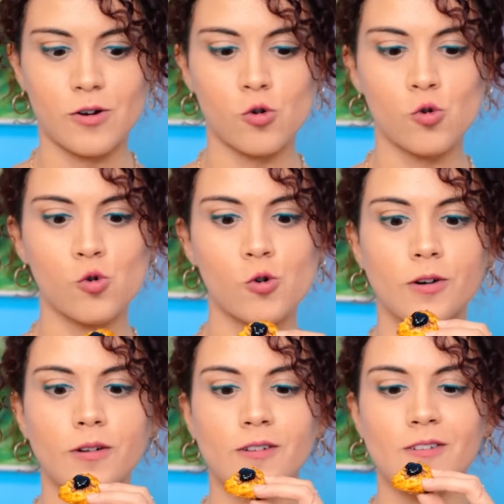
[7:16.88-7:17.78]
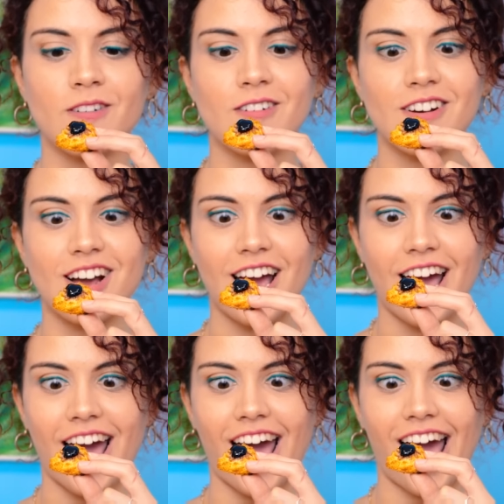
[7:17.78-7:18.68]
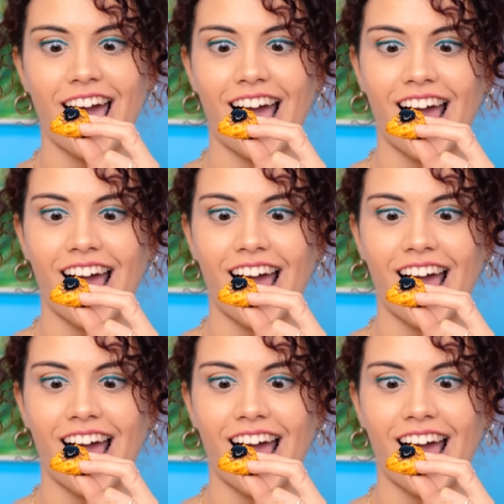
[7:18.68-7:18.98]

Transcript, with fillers: or what? Ooh, a